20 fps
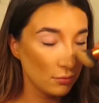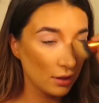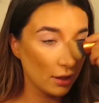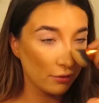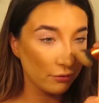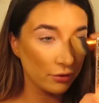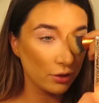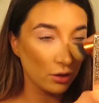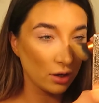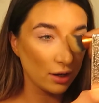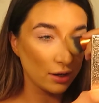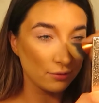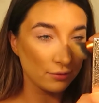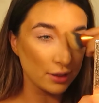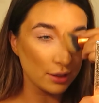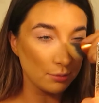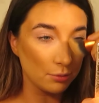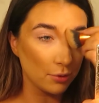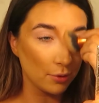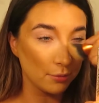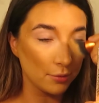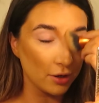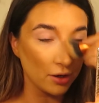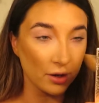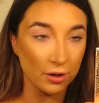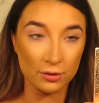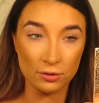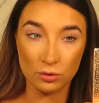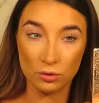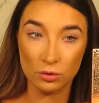If you like a really prominent
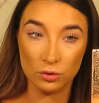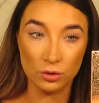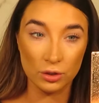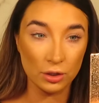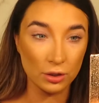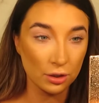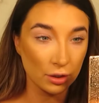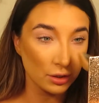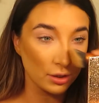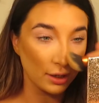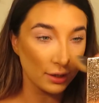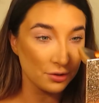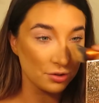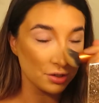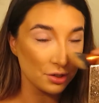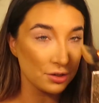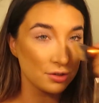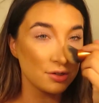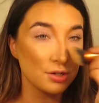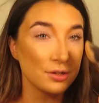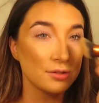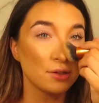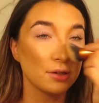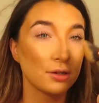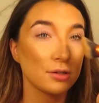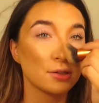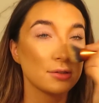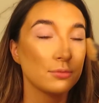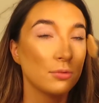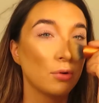nose contour, you could actually just use like
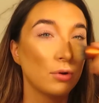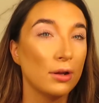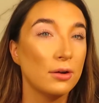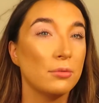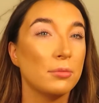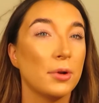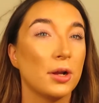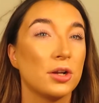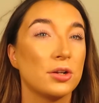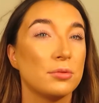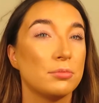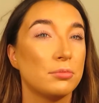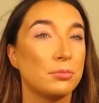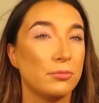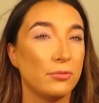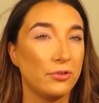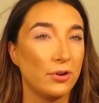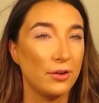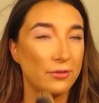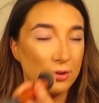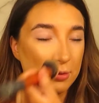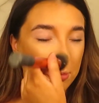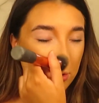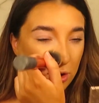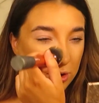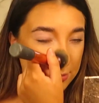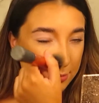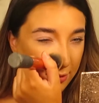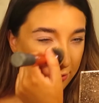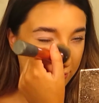a small little brush, fluffy
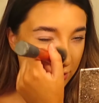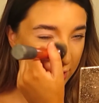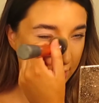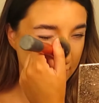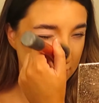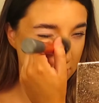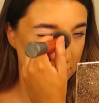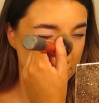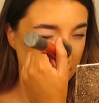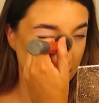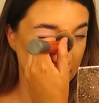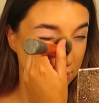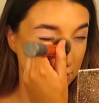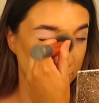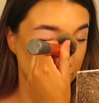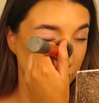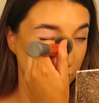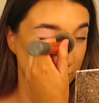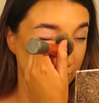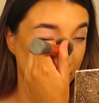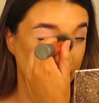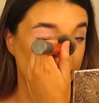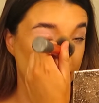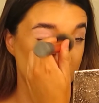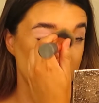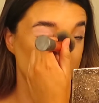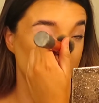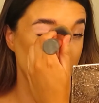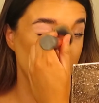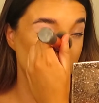brush, but I feel like it just takes off all the
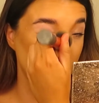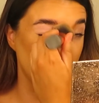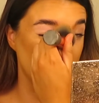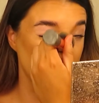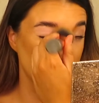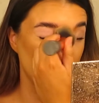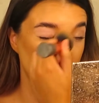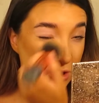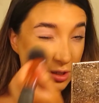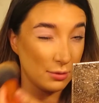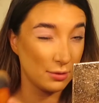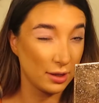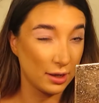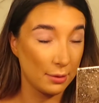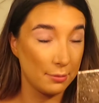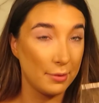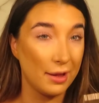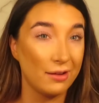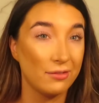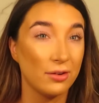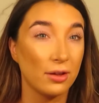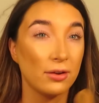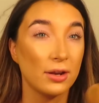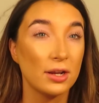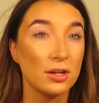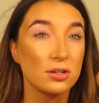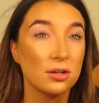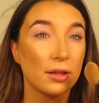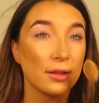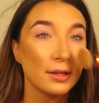foundation when you do that, especially with like a matte
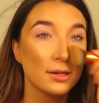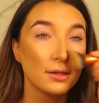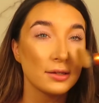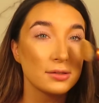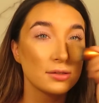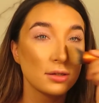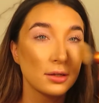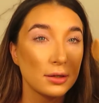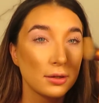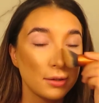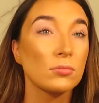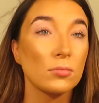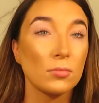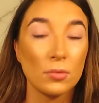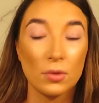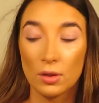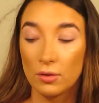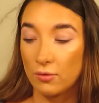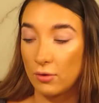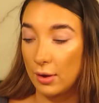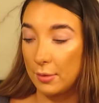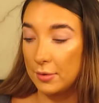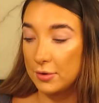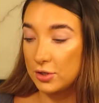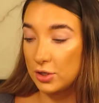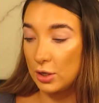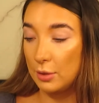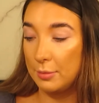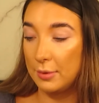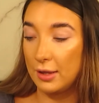foundation like this. I'm gonna
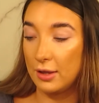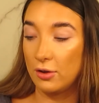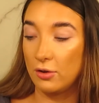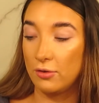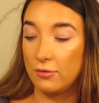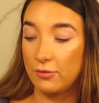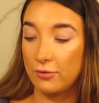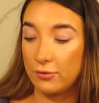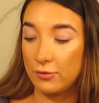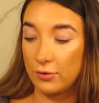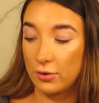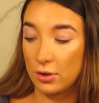do a bit of